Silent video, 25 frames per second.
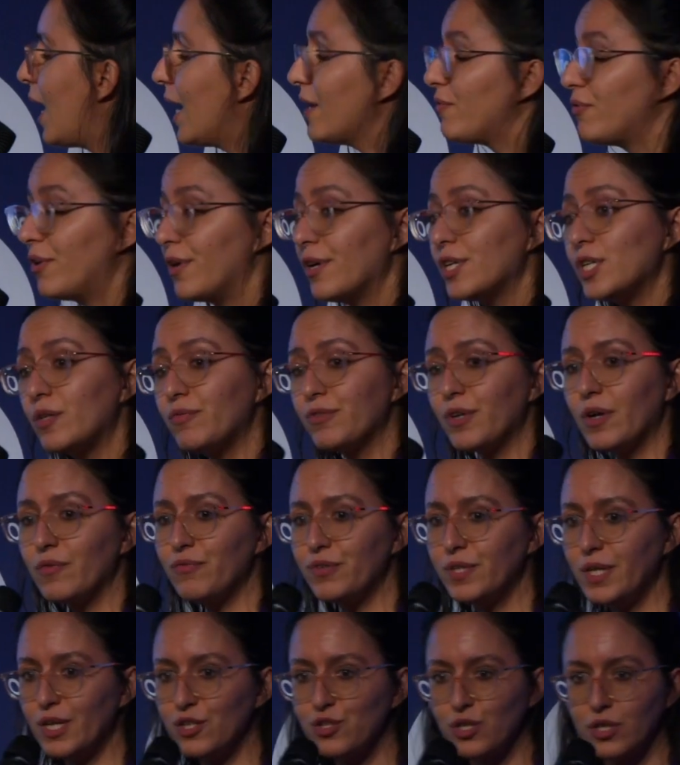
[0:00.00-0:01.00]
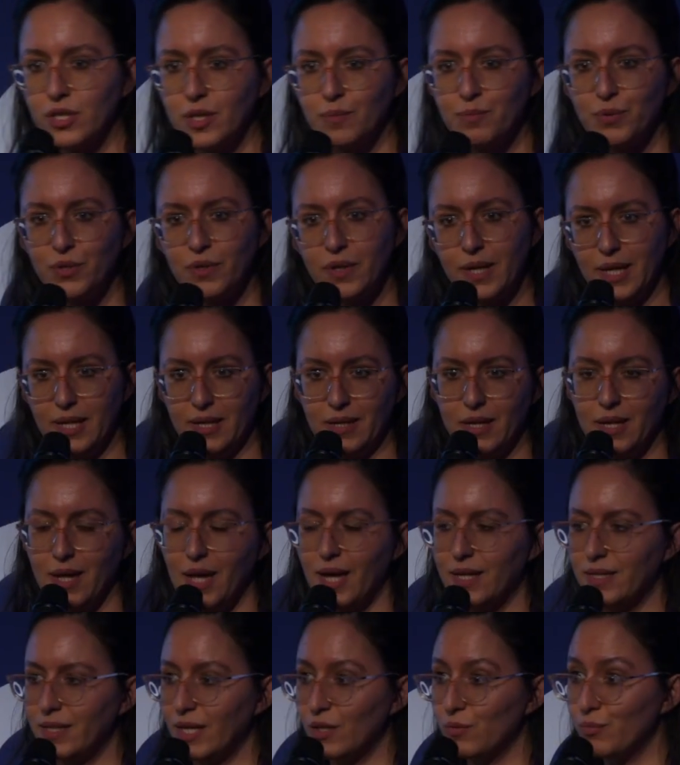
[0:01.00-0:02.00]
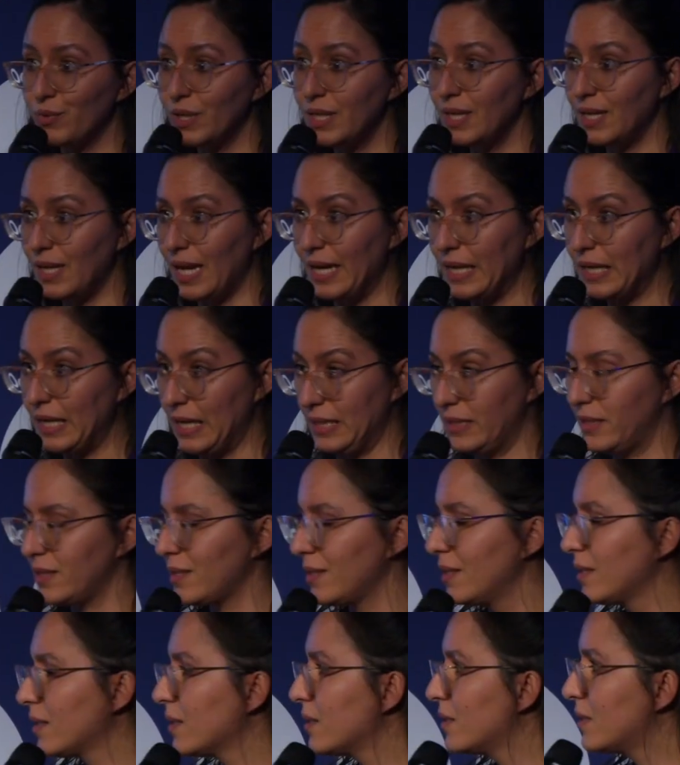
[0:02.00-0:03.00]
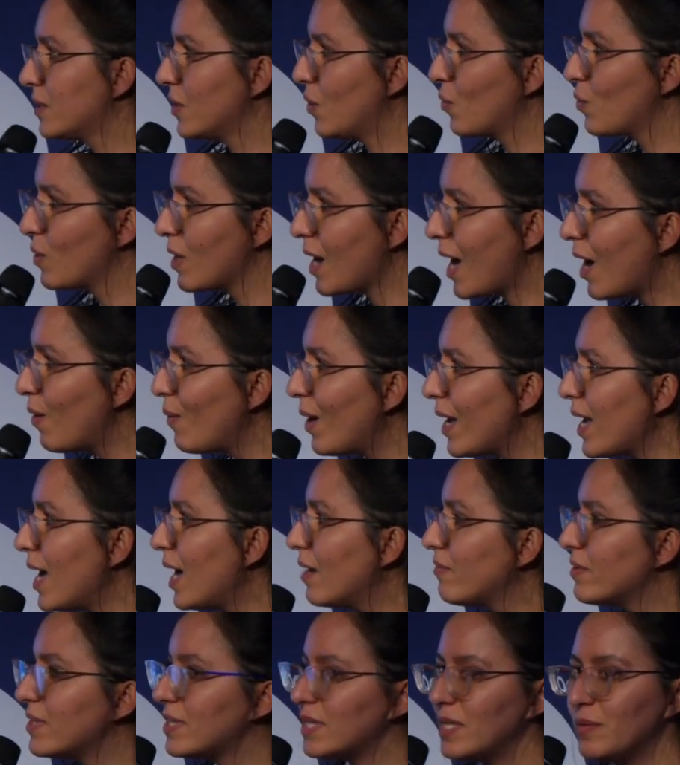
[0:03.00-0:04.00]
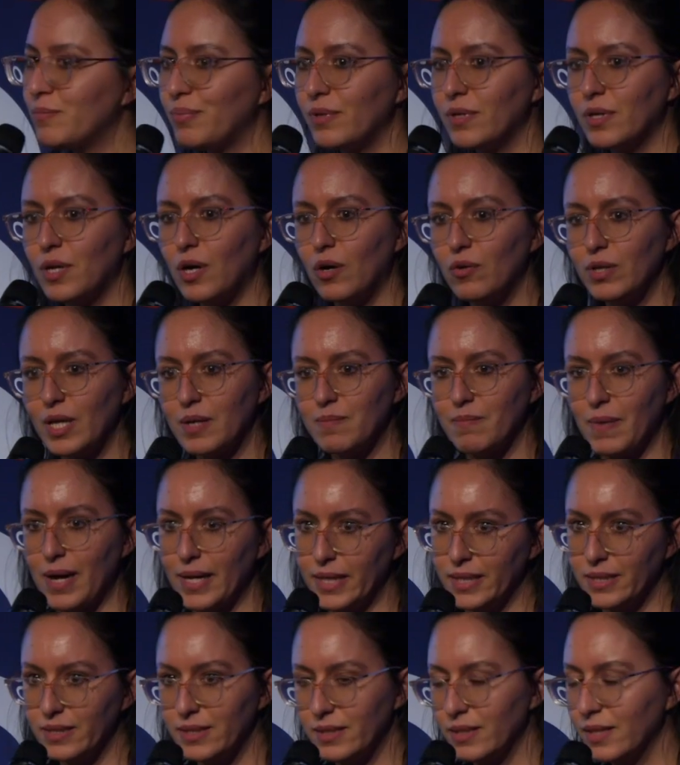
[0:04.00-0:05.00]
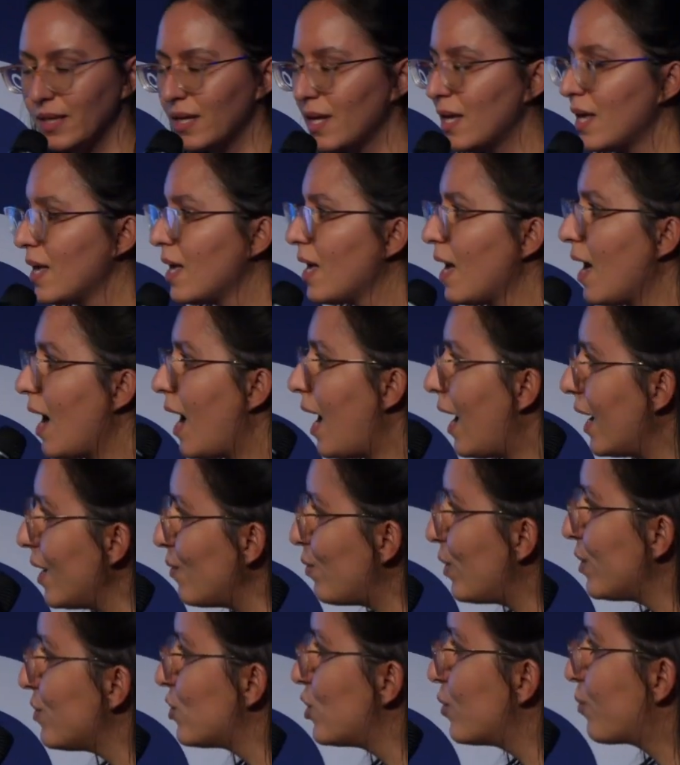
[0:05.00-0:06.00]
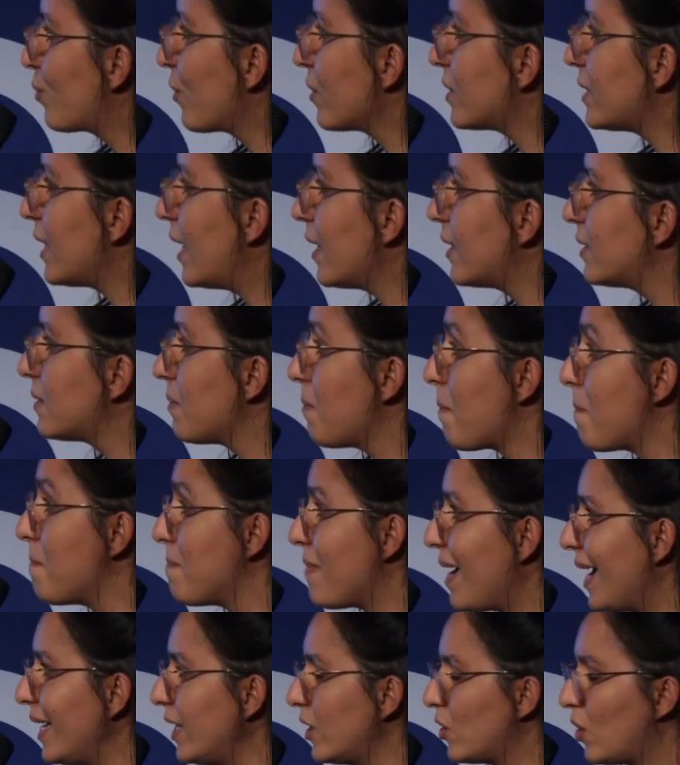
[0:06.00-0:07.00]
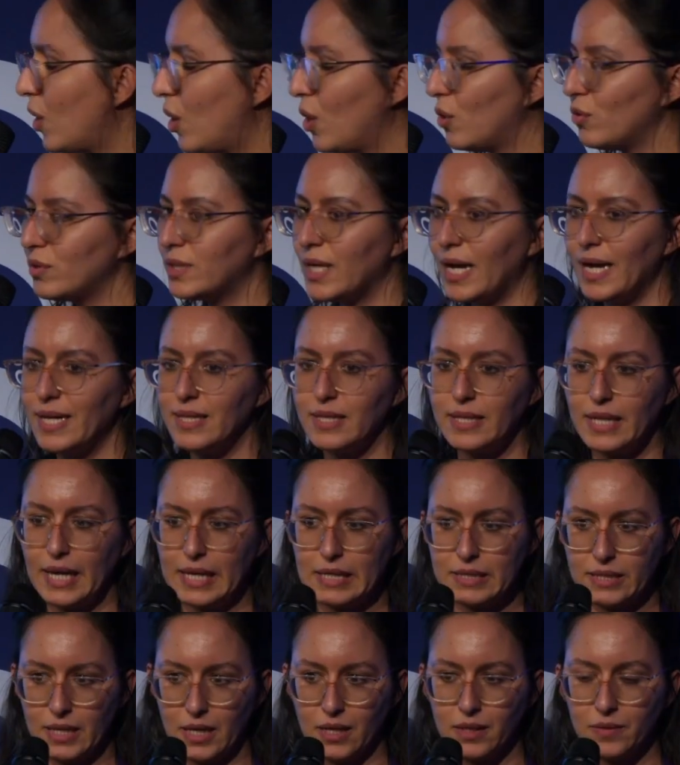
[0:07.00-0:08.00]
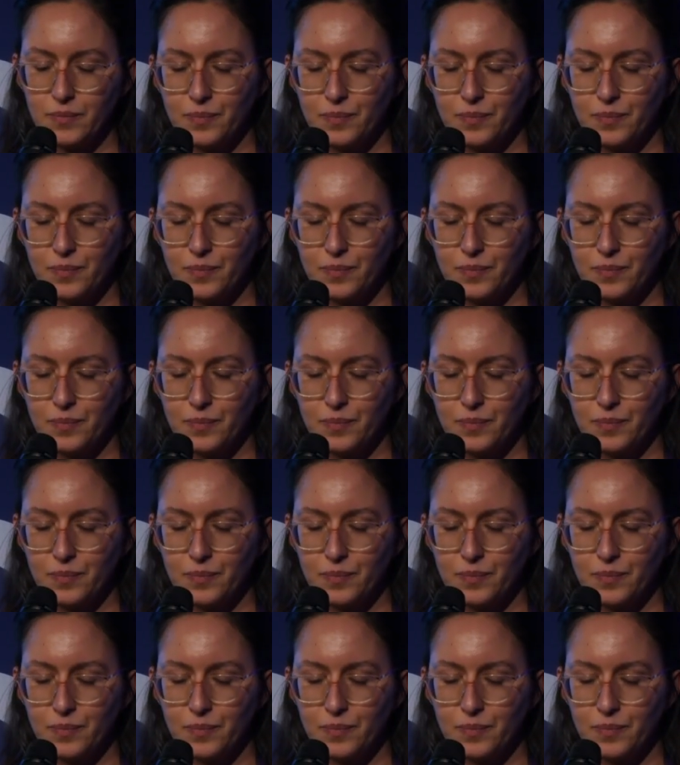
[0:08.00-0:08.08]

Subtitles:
heard of confidential computing, and I really like it. So now I have a simple goal in mind. I want to protect my code and data.